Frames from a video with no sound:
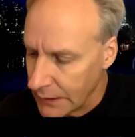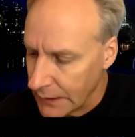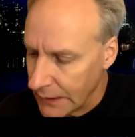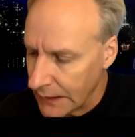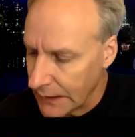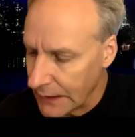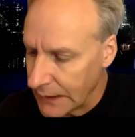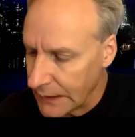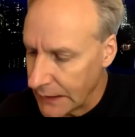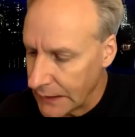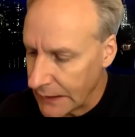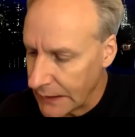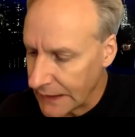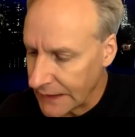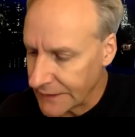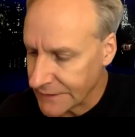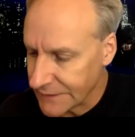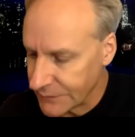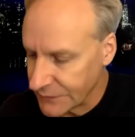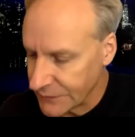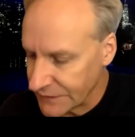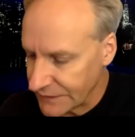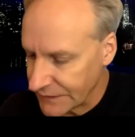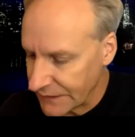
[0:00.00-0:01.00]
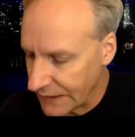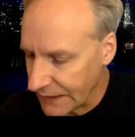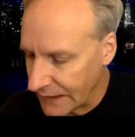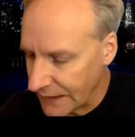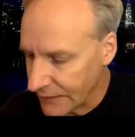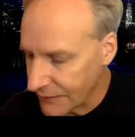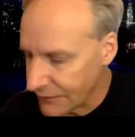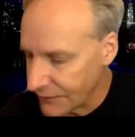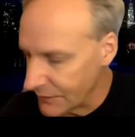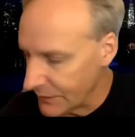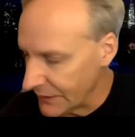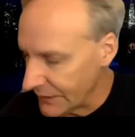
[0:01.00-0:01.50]
I guess I'm just going to
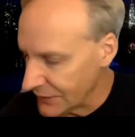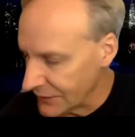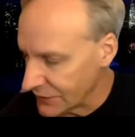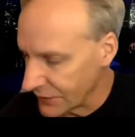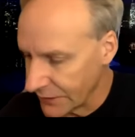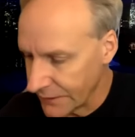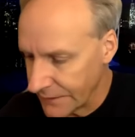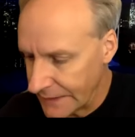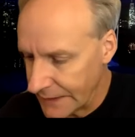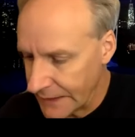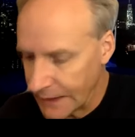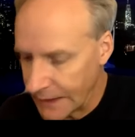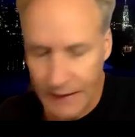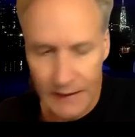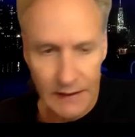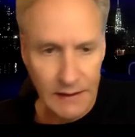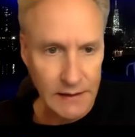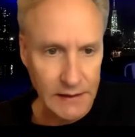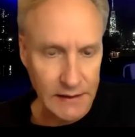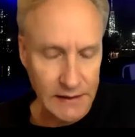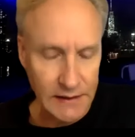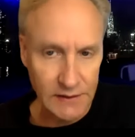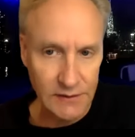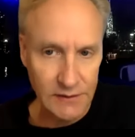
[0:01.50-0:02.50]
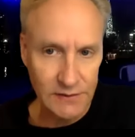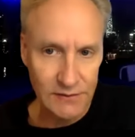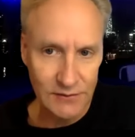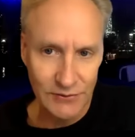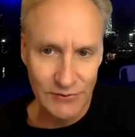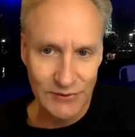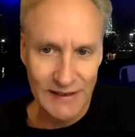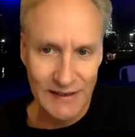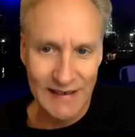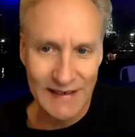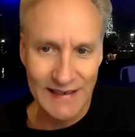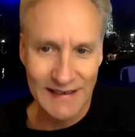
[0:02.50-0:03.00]
have to make sure that I
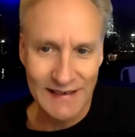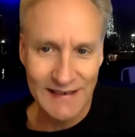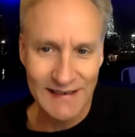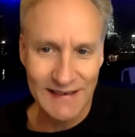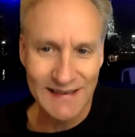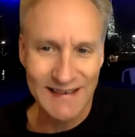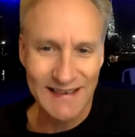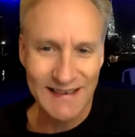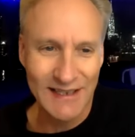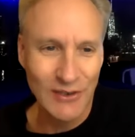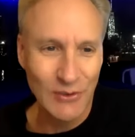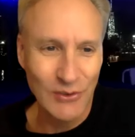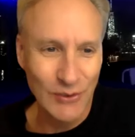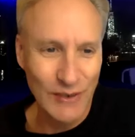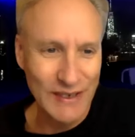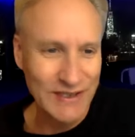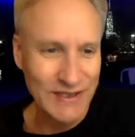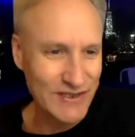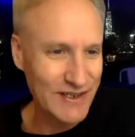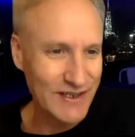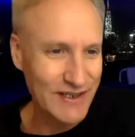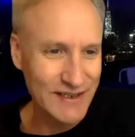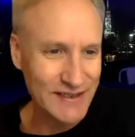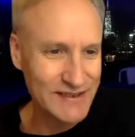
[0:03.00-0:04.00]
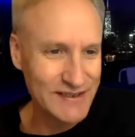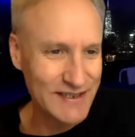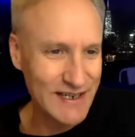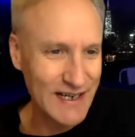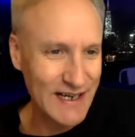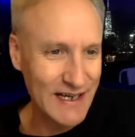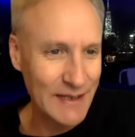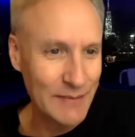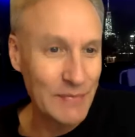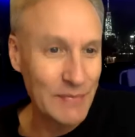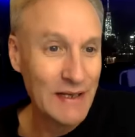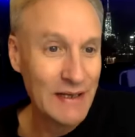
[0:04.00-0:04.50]
include an equation each
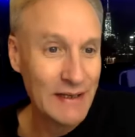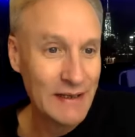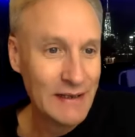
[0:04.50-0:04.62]
time.